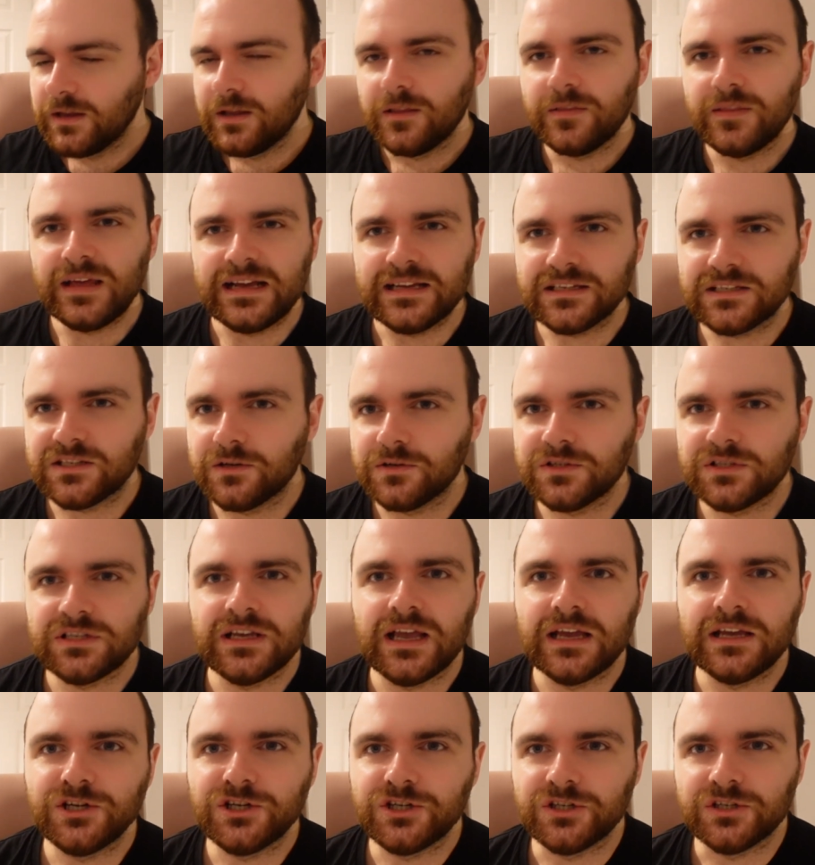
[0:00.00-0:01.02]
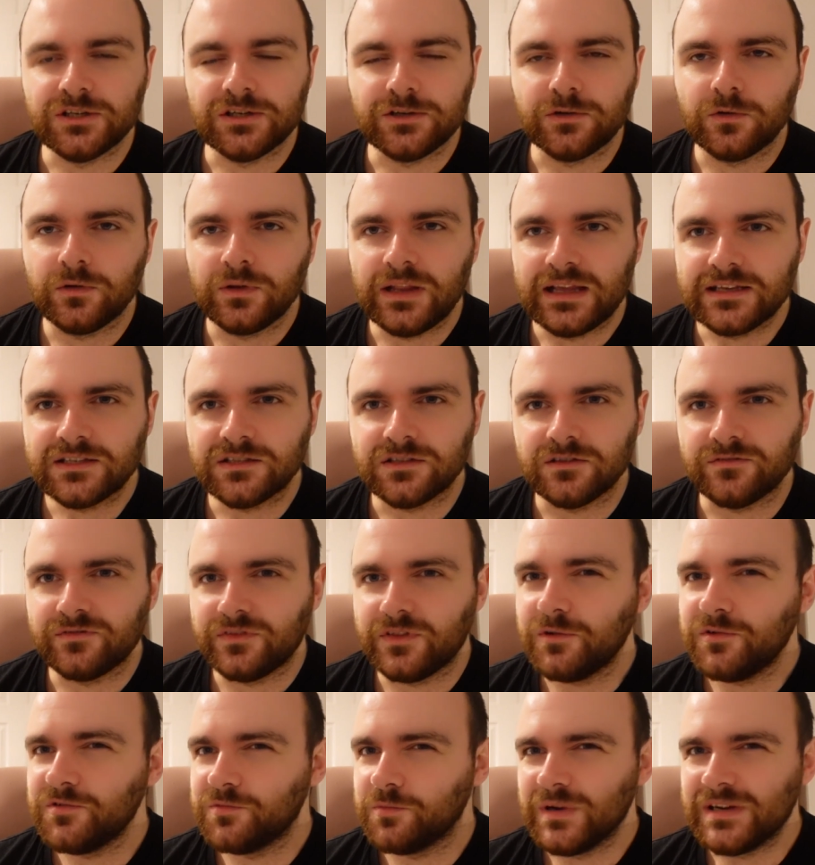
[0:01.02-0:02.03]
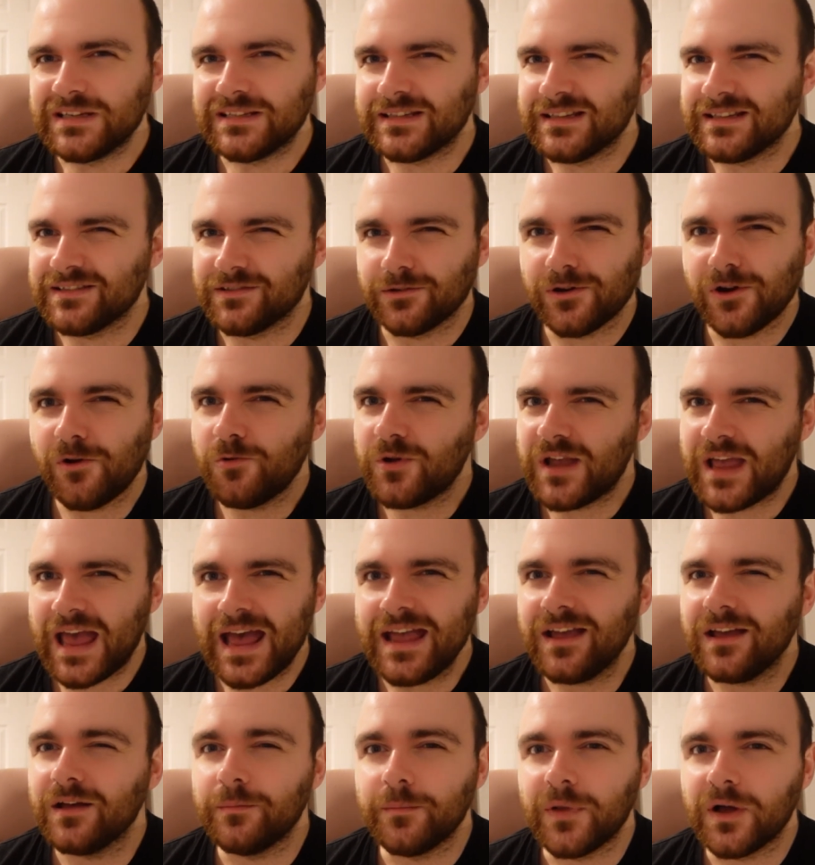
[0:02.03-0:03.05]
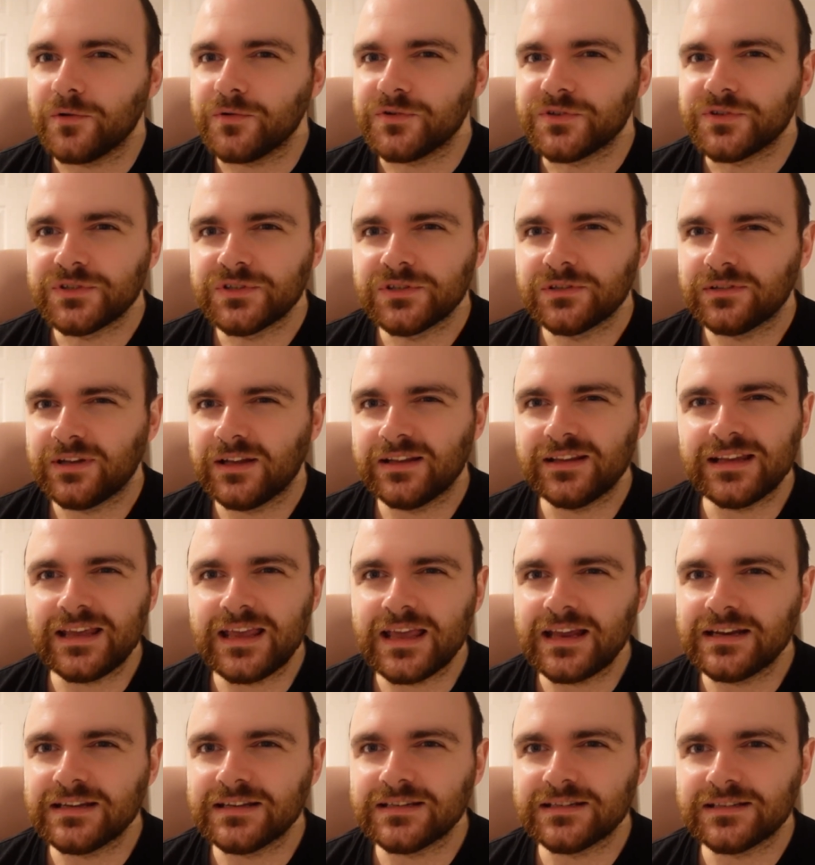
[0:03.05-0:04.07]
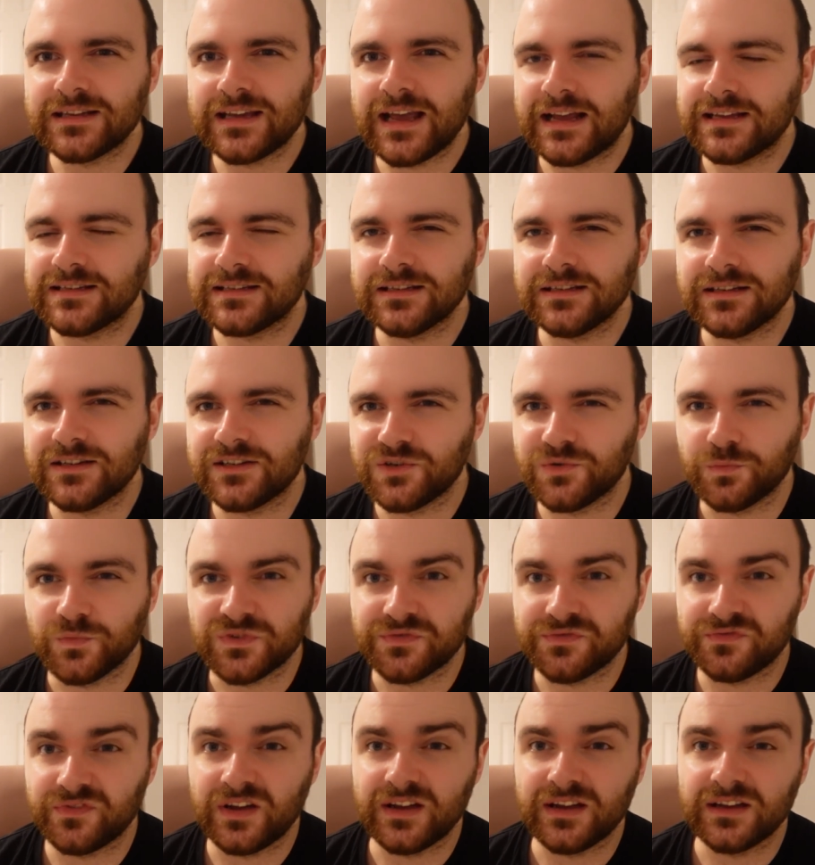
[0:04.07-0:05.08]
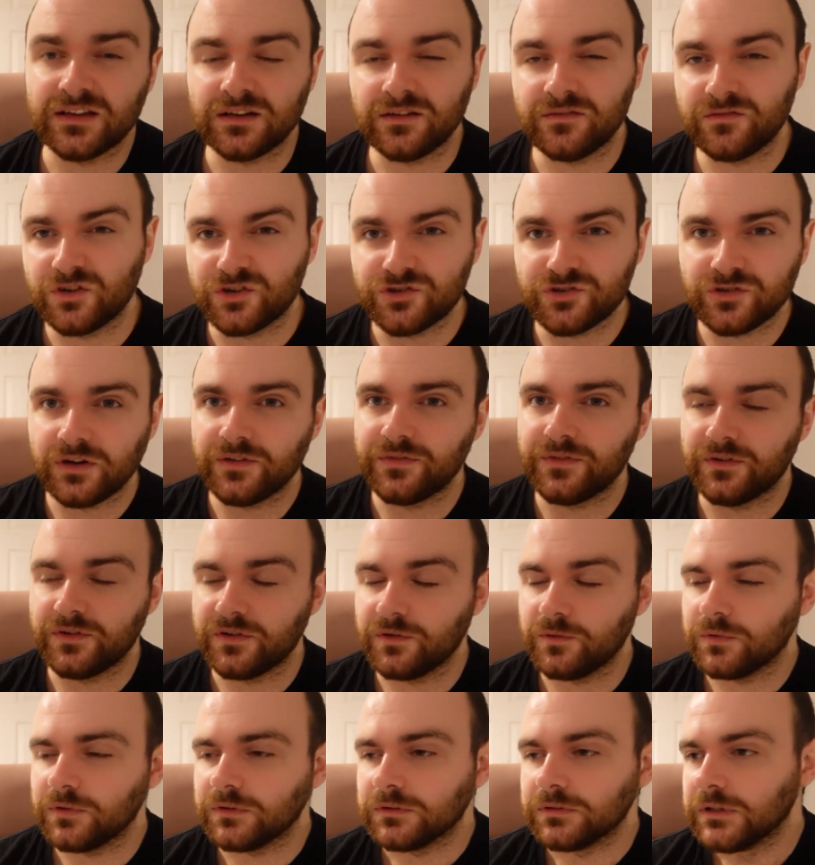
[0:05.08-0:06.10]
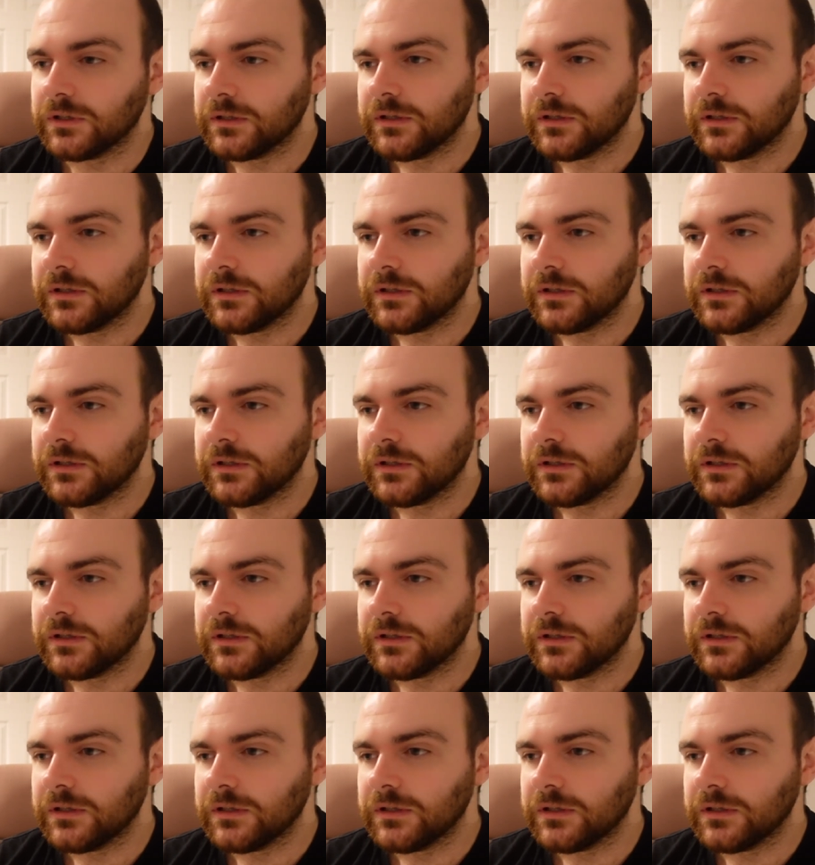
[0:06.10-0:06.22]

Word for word: that association and all that stuff, those whiskies are okay at most. Like the Guinness Cask Edition was fine. I've not tried the new one.